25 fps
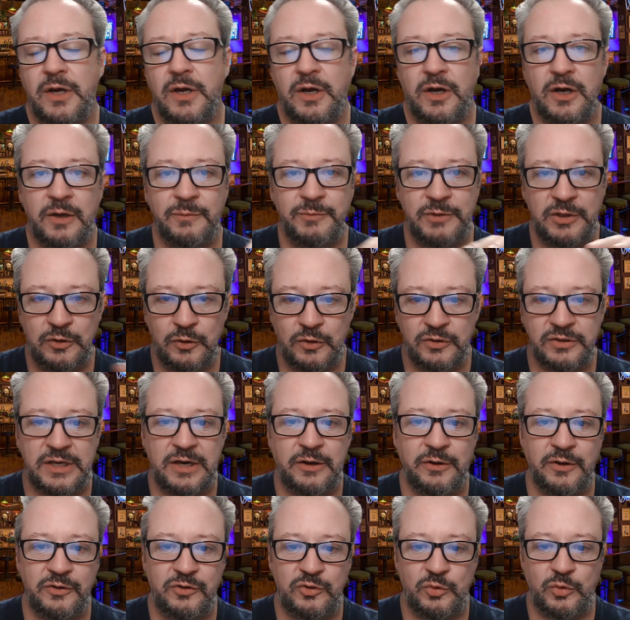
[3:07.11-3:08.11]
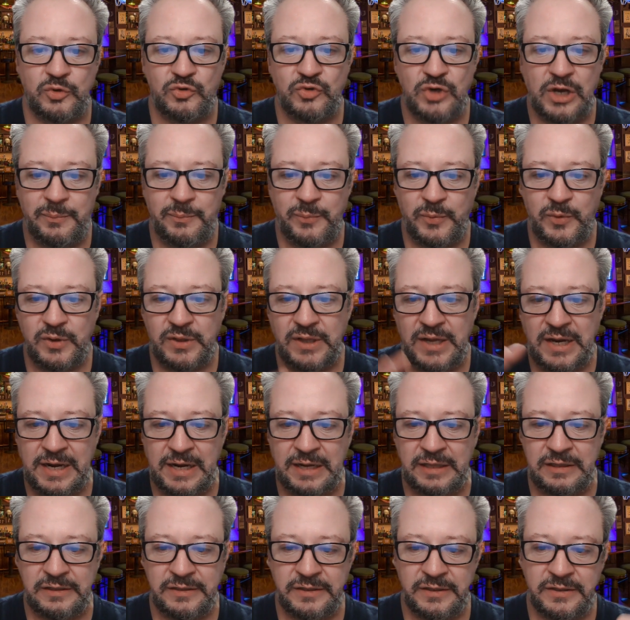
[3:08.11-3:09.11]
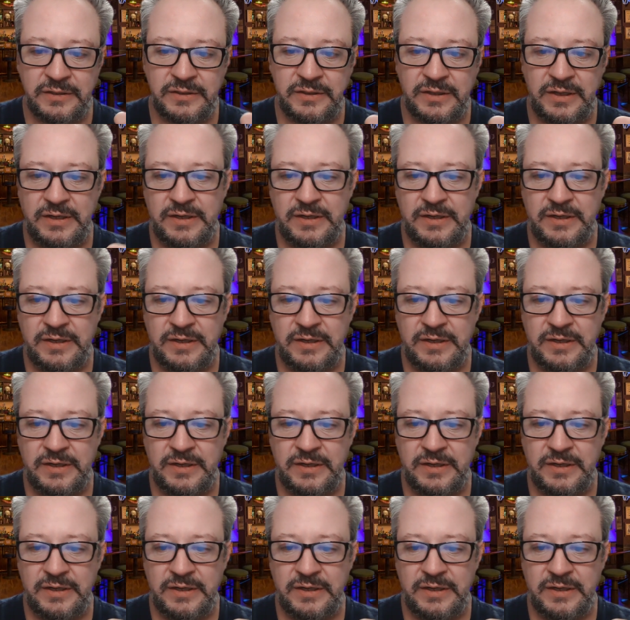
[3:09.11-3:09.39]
that looks out onto a tropical island,